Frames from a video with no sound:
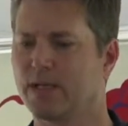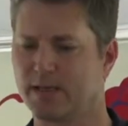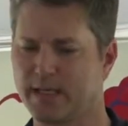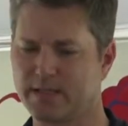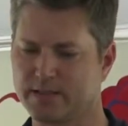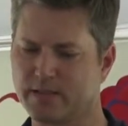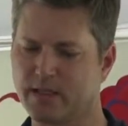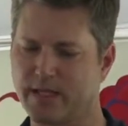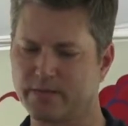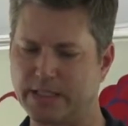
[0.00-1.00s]
They still
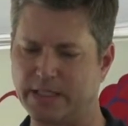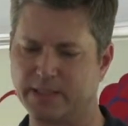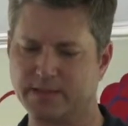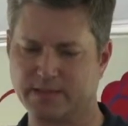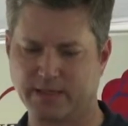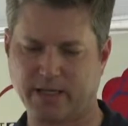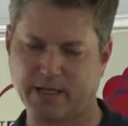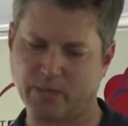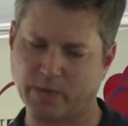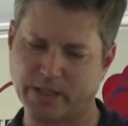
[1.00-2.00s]
have needs,
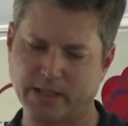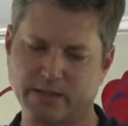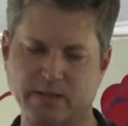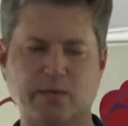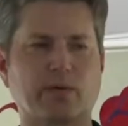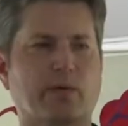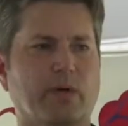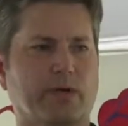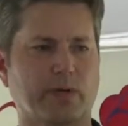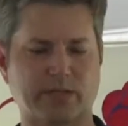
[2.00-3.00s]
and we need to
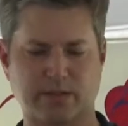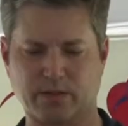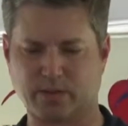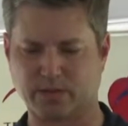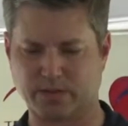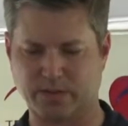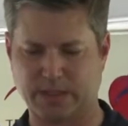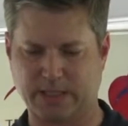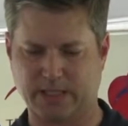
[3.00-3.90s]
address those.